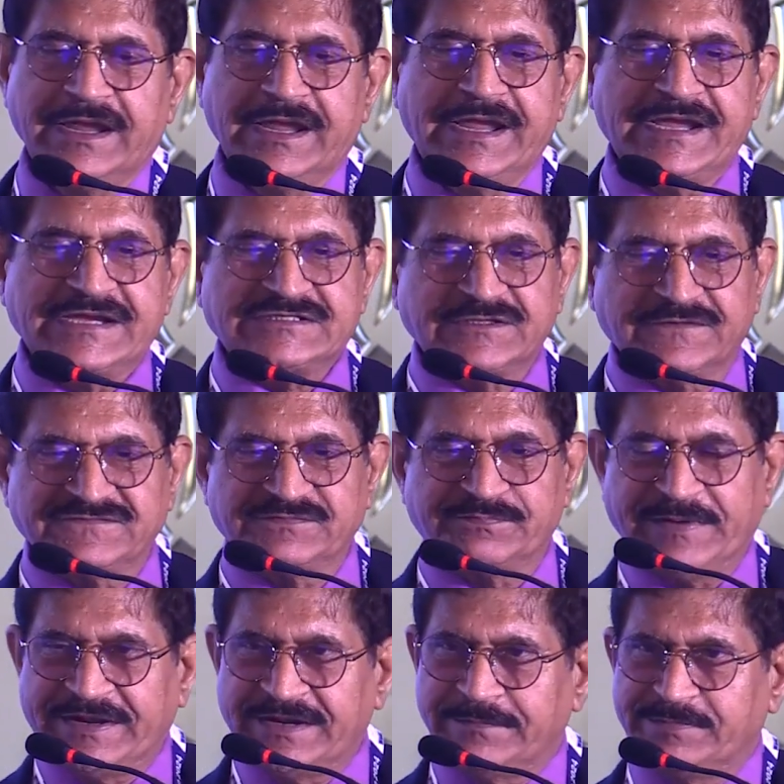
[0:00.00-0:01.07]
ace of
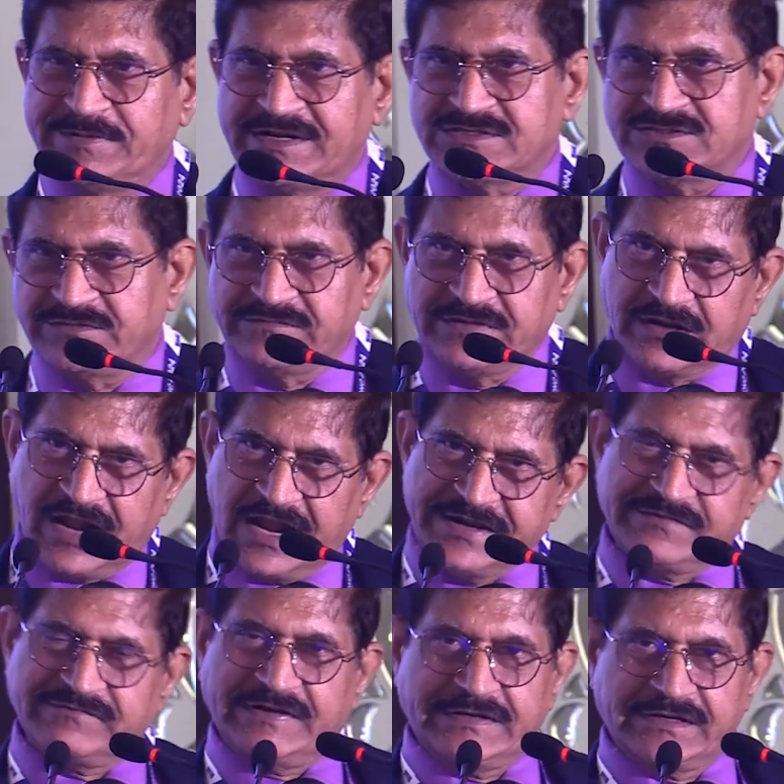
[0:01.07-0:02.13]
spade appearance of the
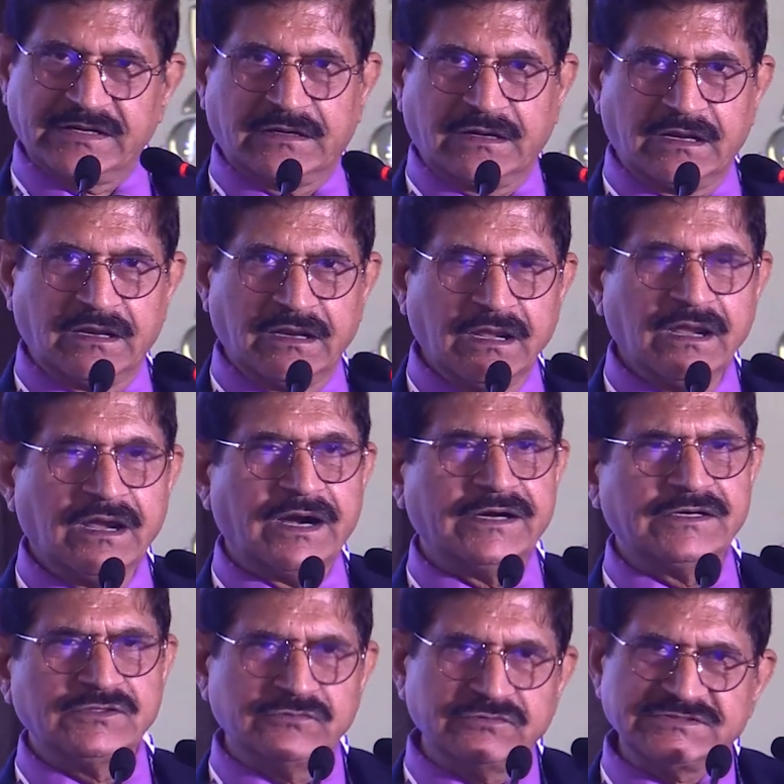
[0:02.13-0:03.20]
right ventricle,
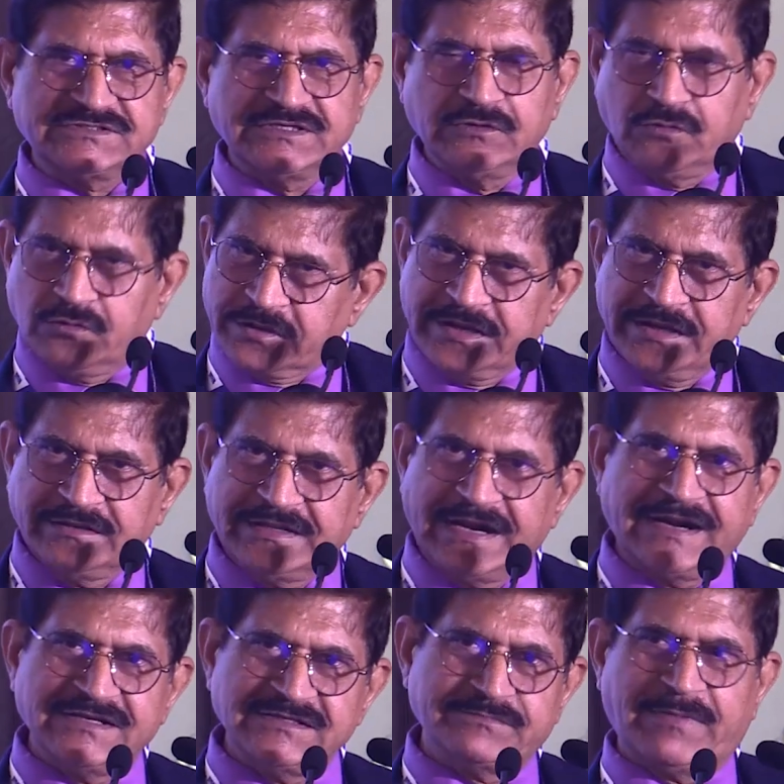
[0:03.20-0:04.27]
and you would say, okay,
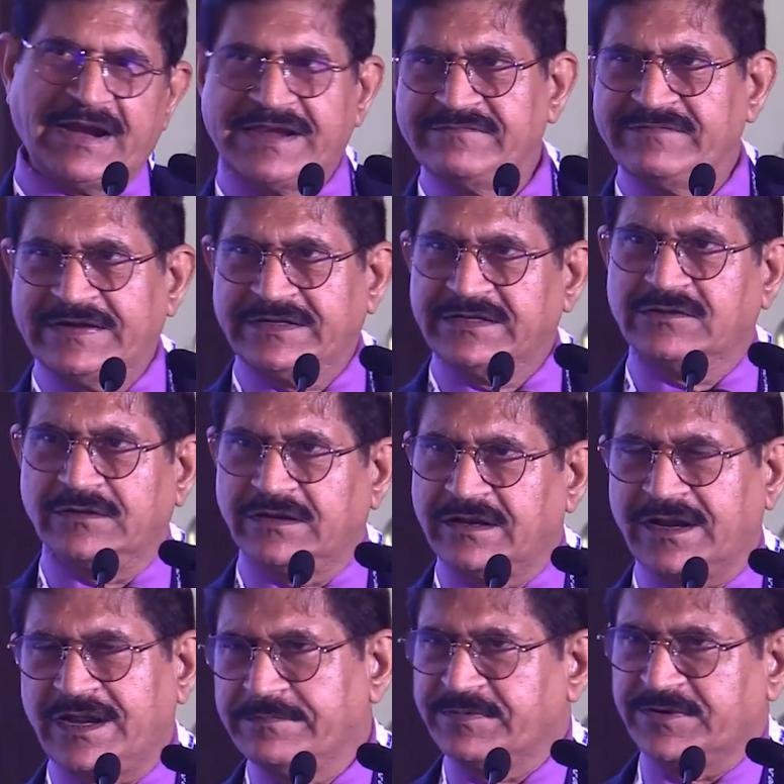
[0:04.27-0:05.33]
that is biventricular
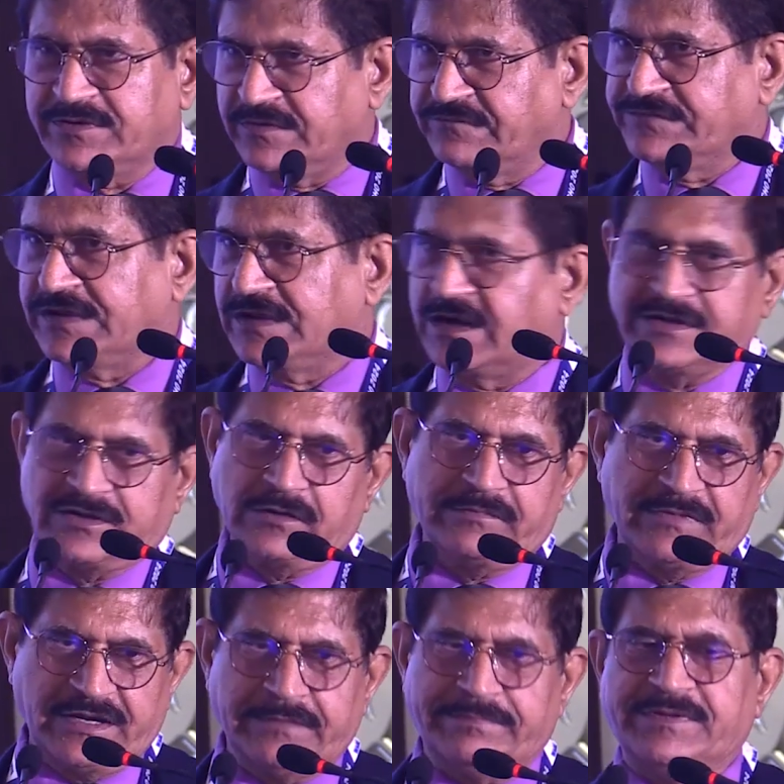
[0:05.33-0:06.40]
hypertrophic
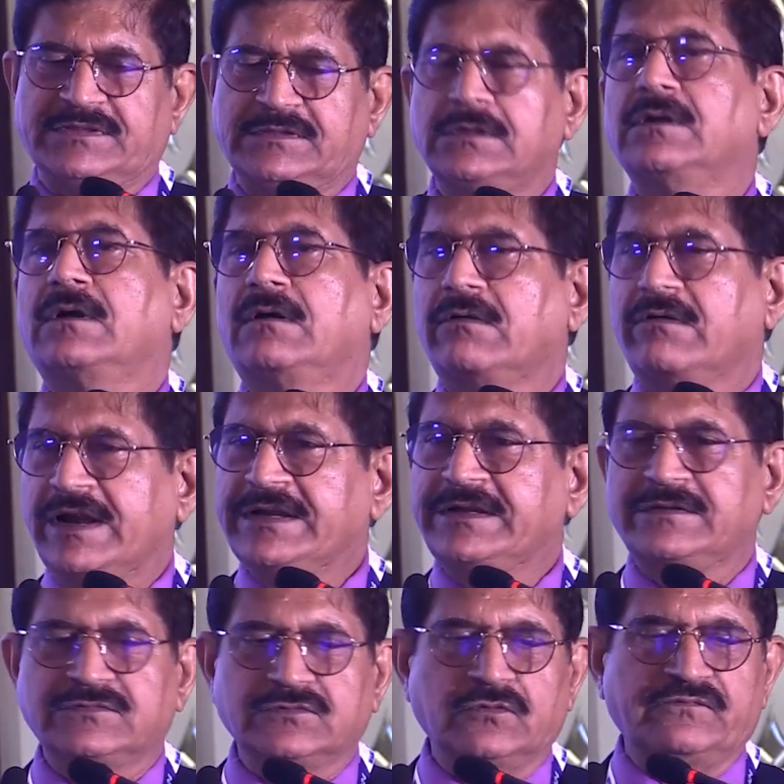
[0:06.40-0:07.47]
cardiomyopathy, right,
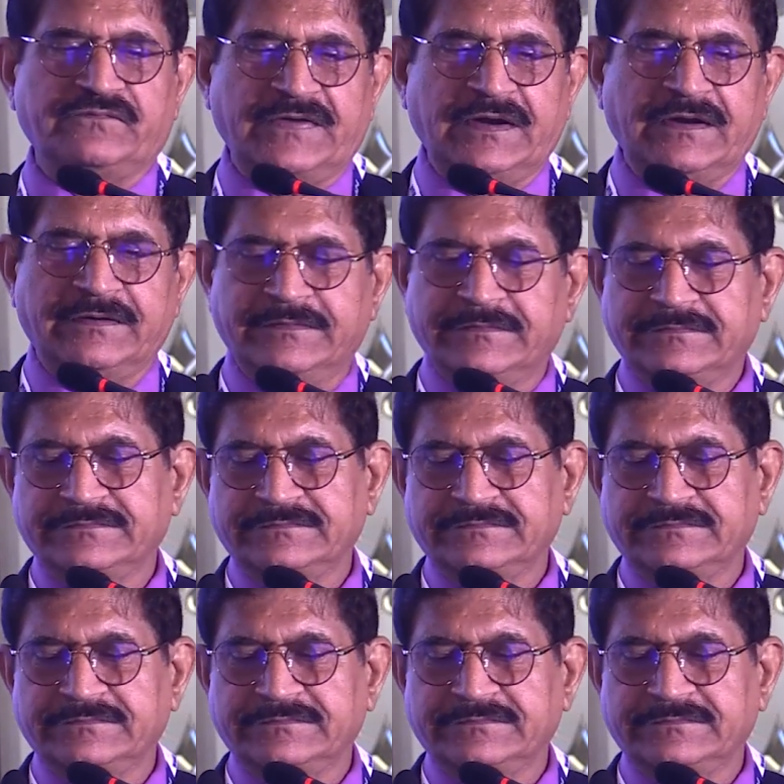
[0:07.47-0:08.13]
so far?